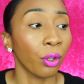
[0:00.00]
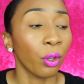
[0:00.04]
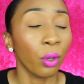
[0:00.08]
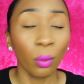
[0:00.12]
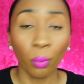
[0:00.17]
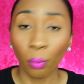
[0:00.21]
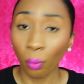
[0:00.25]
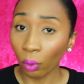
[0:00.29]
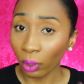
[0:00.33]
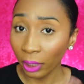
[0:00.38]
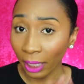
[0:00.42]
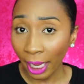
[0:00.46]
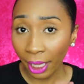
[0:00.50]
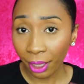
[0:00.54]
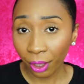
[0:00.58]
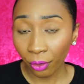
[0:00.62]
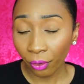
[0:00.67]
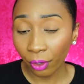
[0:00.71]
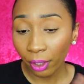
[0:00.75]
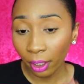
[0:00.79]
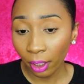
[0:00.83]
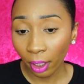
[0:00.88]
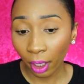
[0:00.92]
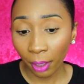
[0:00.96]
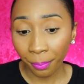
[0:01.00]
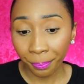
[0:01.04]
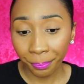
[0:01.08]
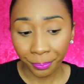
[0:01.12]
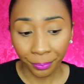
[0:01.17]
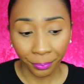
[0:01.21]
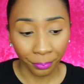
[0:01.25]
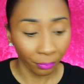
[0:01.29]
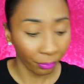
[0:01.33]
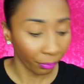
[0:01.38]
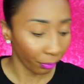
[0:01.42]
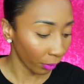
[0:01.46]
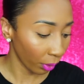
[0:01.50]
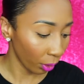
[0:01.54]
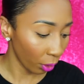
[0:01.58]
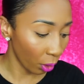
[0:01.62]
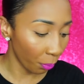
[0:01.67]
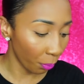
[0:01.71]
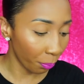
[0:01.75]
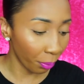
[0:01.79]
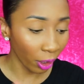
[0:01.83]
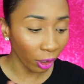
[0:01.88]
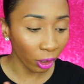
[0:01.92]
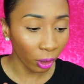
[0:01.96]
You lather it up,
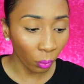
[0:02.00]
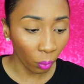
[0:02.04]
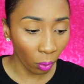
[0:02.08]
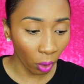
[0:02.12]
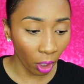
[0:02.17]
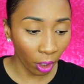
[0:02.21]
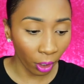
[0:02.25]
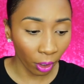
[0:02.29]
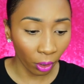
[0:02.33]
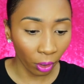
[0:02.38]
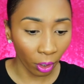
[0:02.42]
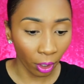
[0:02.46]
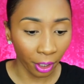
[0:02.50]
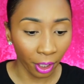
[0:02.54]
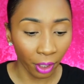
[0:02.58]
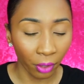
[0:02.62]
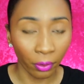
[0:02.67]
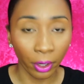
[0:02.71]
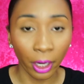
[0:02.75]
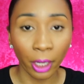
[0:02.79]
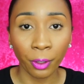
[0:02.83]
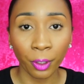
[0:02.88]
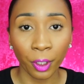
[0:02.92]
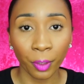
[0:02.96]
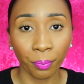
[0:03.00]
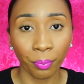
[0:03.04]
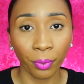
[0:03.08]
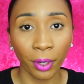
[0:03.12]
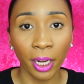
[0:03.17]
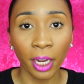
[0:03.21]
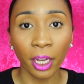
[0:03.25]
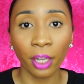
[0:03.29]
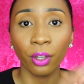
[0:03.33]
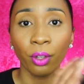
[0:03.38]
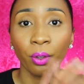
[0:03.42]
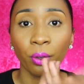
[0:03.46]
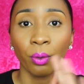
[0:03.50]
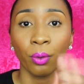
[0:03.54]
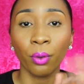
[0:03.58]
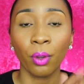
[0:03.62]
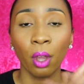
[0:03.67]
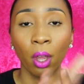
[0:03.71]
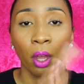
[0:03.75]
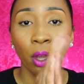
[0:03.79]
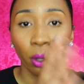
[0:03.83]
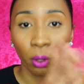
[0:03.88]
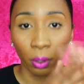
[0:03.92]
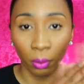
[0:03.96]
you put the water on it, right? You spray it, you
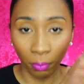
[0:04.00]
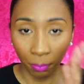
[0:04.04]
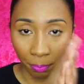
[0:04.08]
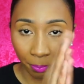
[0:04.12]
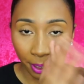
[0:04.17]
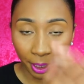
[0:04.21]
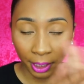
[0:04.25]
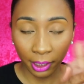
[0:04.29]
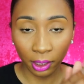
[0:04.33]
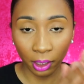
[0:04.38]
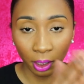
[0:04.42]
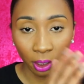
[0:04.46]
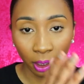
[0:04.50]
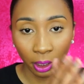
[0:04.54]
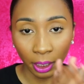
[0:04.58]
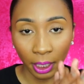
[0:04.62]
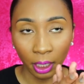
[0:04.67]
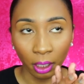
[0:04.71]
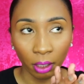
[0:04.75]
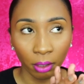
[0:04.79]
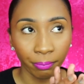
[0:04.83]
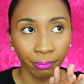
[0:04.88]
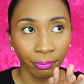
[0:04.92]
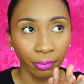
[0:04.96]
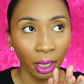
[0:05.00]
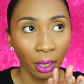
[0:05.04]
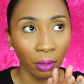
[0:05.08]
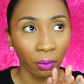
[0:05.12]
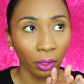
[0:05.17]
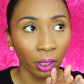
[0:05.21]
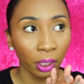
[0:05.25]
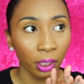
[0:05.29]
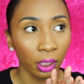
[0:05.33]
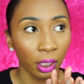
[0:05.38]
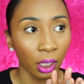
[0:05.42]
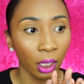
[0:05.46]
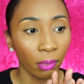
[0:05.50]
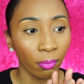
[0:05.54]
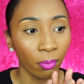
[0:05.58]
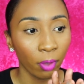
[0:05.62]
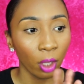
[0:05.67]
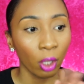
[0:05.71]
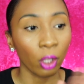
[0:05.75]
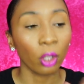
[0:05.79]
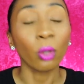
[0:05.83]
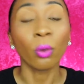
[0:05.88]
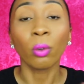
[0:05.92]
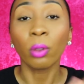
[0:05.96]
mix it, like, how can I say?
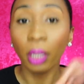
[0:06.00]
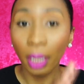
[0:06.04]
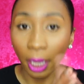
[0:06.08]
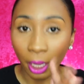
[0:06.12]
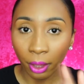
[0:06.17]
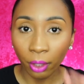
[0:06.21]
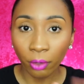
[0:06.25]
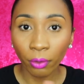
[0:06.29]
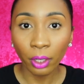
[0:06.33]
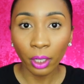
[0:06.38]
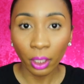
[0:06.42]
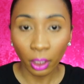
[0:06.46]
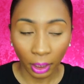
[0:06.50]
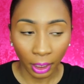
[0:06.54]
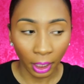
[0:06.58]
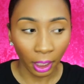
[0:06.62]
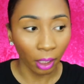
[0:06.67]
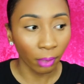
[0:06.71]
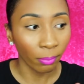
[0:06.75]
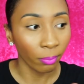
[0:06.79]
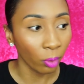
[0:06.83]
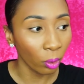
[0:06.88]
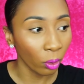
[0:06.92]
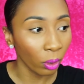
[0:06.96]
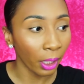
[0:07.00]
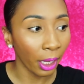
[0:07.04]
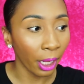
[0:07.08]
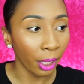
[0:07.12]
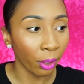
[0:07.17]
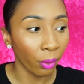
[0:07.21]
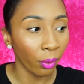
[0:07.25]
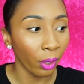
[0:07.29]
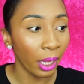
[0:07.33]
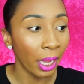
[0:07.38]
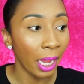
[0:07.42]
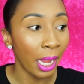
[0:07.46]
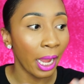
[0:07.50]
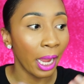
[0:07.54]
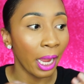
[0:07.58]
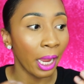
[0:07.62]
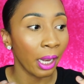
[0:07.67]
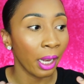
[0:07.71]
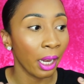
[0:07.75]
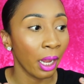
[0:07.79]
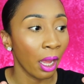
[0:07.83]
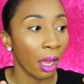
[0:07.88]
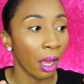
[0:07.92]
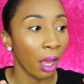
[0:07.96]
You lather it, yeah, you lather it,
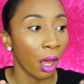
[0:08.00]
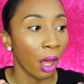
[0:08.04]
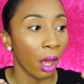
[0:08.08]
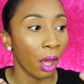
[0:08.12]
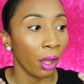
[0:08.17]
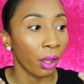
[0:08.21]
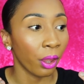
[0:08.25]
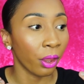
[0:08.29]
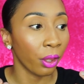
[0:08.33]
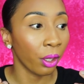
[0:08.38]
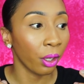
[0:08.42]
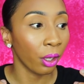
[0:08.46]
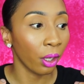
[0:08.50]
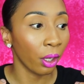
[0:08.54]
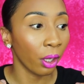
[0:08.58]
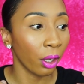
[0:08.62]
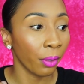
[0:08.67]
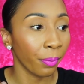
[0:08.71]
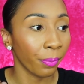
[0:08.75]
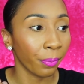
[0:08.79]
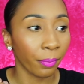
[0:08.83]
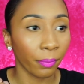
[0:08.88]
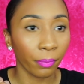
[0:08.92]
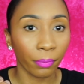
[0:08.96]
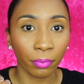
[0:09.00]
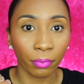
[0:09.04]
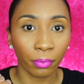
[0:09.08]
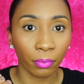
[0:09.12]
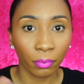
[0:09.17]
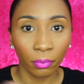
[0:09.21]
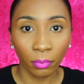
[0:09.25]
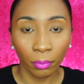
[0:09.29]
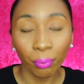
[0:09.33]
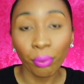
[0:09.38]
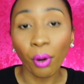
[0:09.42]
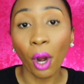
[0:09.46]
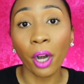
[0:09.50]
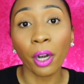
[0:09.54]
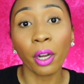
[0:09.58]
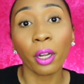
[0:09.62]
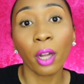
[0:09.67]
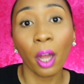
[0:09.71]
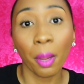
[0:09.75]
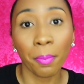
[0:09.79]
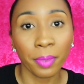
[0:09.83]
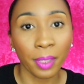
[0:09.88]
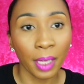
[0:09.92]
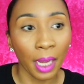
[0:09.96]
and the product
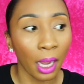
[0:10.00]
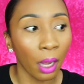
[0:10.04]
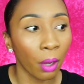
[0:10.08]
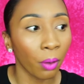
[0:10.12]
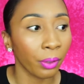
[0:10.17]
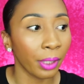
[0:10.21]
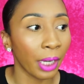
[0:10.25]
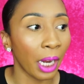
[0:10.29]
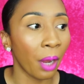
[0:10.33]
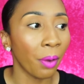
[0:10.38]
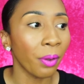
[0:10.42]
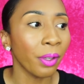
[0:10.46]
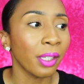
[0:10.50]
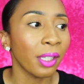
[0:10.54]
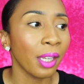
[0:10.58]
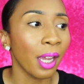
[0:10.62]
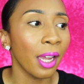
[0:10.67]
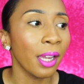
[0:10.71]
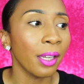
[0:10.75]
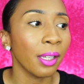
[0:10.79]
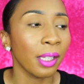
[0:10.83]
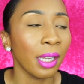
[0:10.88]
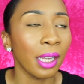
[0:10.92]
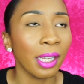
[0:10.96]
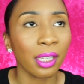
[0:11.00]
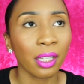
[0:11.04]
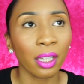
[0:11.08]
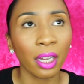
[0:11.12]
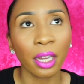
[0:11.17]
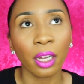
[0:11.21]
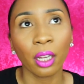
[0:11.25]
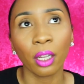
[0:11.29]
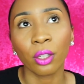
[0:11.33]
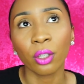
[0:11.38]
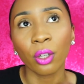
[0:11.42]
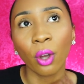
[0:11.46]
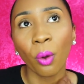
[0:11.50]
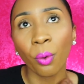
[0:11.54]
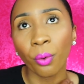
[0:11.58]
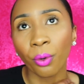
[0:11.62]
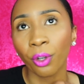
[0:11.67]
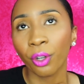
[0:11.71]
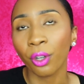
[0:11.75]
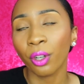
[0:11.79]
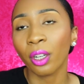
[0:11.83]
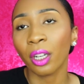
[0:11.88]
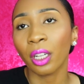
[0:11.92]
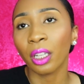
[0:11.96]
comes out. Now it says it's like a
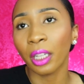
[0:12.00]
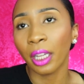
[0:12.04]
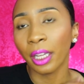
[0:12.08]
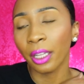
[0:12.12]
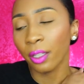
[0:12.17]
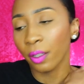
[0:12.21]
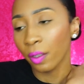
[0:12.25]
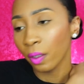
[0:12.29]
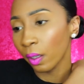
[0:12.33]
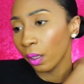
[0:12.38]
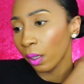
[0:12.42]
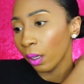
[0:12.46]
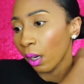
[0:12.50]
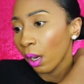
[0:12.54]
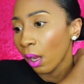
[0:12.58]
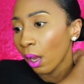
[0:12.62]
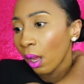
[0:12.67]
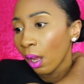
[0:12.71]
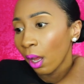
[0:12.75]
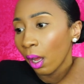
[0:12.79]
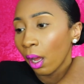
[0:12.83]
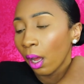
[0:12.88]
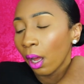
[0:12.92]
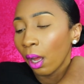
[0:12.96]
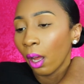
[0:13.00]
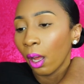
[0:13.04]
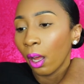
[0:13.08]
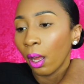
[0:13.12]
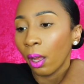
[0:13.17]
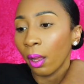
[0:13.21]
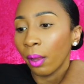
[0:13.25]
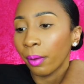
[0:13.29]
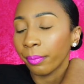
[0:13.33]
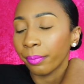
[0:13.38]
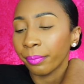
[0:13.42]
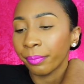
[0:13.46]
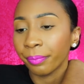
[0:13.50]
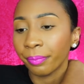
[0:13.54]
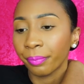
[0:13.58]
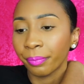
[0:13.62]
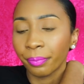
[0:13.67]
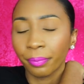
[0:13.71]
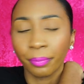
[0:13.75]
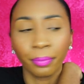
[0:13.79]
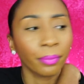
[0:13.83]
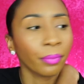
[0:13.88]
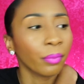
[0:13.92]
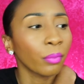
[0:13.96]
toner, cleanser,
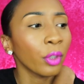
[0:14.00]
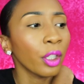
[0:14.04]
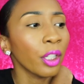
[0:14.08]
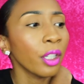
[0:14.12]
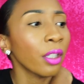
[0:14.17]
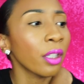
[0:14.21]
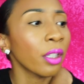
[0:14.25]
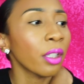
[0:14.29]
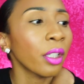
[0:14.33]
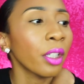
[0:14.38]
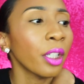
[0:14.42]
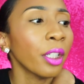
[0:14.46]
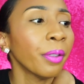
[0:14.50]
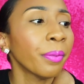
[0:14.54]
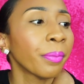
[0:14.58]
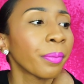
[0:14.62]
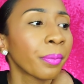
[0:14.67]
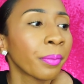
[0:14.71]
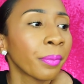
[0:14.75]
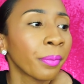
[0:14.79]
what does it say?